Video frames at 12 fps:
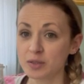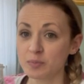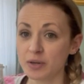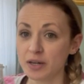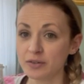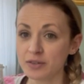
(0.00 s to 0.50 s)

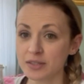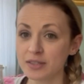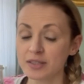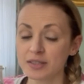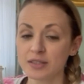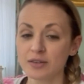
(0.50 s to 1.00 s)
sprouts,
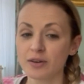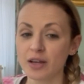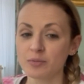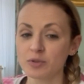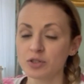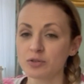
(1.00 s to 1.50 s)
so
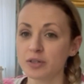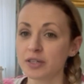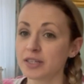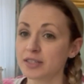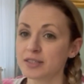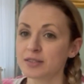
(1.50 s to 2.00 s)
I'm sure
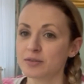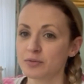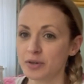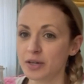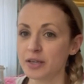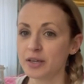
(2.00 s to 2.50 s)
it's
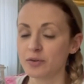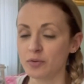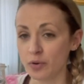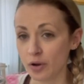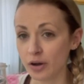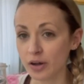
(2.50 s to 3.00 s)
really
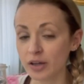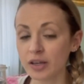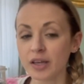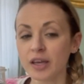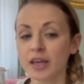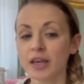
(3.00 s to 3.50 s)
raw.
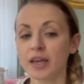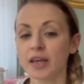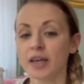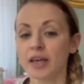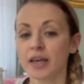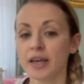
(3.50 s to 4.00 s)

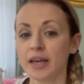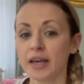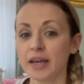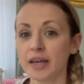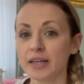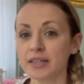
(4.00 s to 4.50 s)

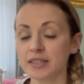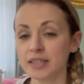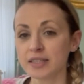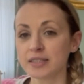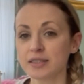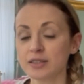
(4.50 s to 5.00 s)
And
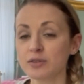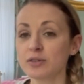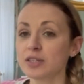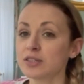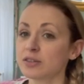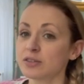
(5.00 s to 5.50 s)
yes, you
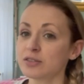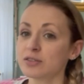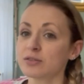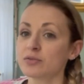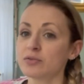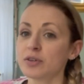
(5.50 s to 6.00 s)
need
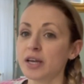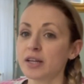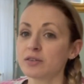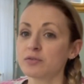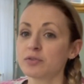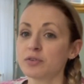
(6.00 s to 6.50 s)
also
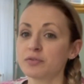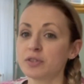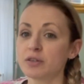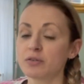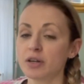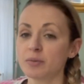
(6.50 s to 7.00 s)
350
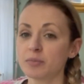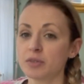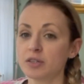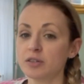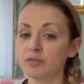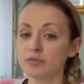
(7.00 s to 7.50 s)
grams
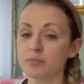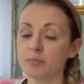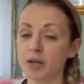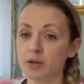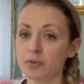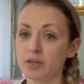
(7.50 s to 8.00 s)
of
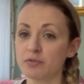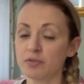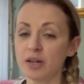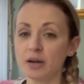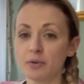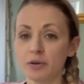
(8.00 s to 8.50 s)
buckwheat
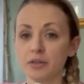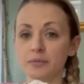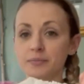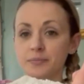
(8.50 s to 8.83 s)
flour.